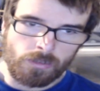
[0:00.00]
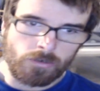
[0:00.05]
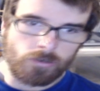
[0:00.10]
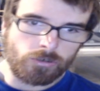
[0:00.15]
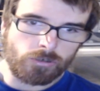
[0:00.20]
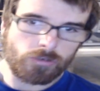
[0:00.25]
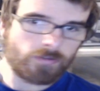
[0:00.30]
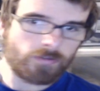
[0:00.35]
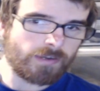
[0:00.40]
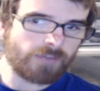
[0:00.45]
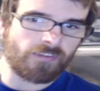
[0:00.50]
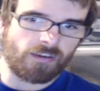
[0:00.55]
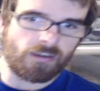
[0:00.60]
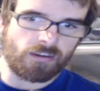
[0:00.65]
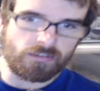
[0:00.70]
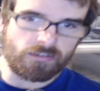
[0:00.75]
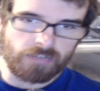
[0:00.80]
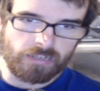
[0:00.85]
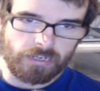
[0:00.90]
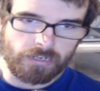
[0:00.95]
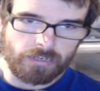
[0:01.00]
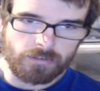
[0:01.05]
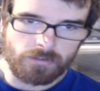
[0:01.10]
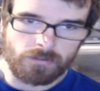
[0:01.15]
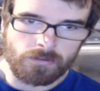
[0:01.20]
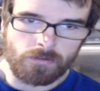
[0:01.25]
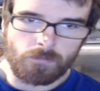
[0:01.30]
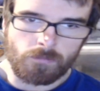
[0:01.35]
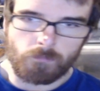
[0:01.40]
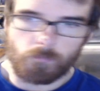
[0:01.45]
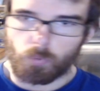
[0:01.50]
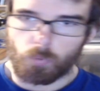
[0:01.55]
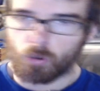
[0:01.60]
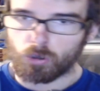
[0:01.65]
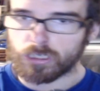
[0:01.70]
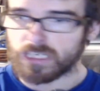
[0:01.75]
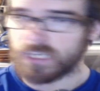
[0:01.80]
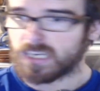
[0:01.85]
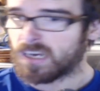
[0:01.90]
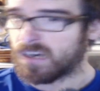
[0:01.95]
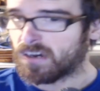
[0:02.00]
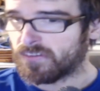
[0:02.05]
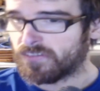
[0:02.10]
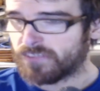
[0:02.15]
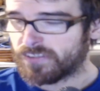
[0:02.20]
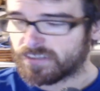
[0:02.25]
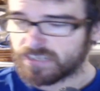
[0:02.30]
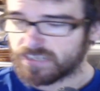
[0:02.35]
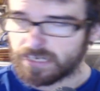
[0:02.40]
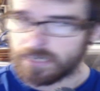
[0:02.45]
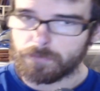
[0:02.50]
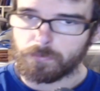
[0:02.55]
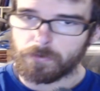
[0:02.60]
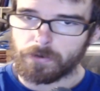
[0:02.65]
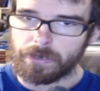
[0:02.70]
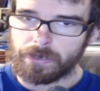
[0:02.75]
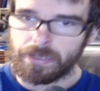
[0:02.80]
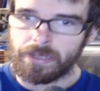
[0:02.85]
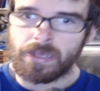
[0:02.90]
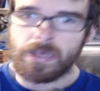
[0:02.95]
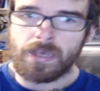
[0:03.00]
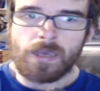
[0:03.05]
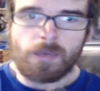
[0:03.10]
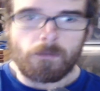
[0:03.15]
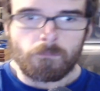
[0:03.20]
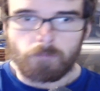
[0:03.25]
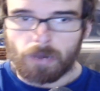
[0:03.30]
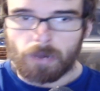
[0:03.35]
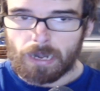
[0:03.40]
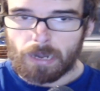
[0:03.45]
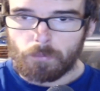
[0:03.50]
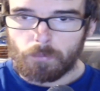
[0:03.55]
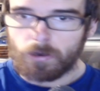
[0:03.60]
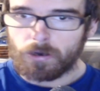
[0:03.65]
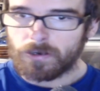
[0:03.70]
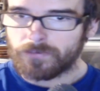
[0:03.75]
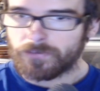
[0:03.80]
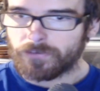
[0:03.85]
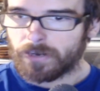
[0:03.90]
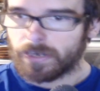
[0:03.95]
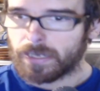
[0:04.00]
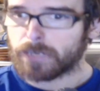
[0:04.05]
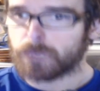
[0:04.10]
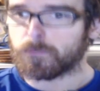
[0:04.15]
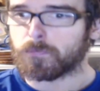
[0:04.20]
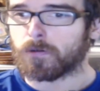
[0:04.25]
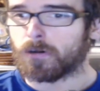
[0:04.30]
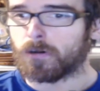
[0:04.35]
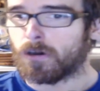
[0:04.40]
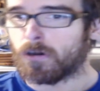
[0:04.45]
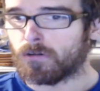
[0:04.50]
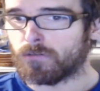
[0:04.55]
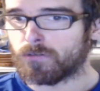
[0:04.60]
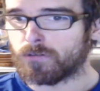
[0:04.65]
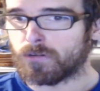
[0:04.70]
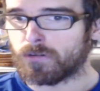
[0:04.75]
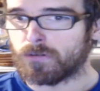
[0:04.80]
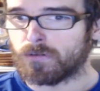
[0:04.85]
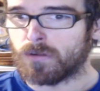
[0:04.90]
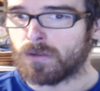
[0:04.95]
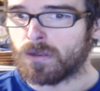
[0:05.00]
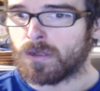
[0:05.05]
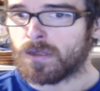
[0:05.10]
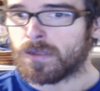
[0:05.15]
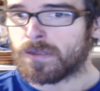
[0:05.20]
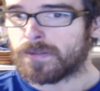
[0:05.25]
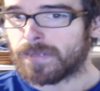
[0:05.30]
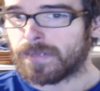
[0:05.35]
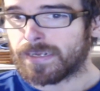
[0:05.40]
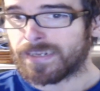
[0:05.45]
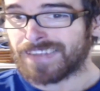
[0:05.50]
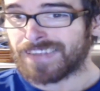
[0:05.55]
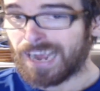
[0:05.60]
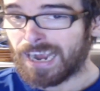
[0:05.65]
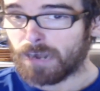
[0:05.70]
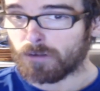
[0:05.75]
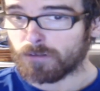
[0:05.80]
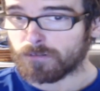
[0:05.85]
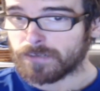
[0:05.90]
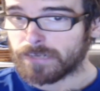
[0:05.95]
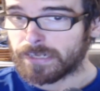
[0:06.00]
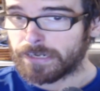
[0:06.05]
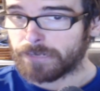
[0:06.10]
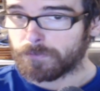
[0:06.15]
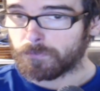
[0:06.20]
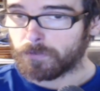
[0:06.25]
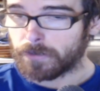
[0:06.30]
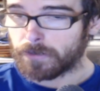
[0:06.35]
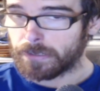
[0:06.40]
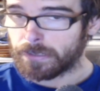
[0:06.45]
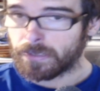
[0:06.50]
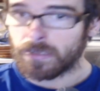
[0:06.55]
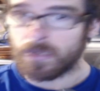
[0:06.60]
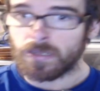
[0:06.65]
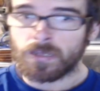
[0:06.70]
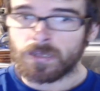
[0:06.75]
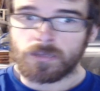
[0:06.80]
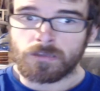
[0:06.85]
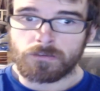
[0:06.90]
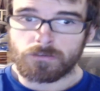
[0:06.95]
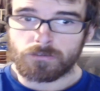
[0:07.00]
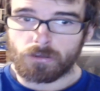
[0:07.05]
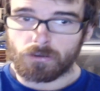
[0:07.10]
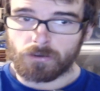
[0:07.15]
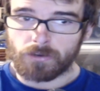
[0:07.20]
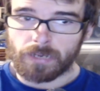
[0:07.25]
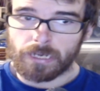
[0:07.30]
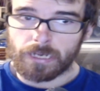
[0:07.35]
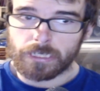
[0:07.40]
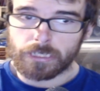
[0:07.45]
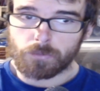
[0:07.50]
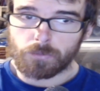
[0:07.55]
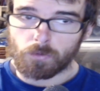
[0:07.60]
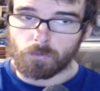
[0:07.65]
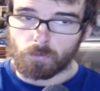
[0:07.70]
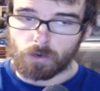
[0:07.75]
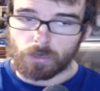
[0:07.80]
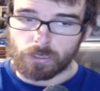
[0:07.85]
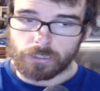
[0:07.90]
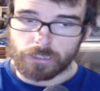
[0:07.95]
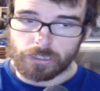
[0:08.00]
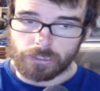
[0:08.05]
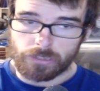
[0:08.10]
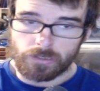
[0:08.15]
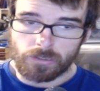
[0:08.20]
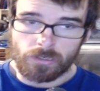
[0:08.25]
Street Fighter 6 portion of the state of play. But I will have linked below to the entire state of play. So in case you want to watch it.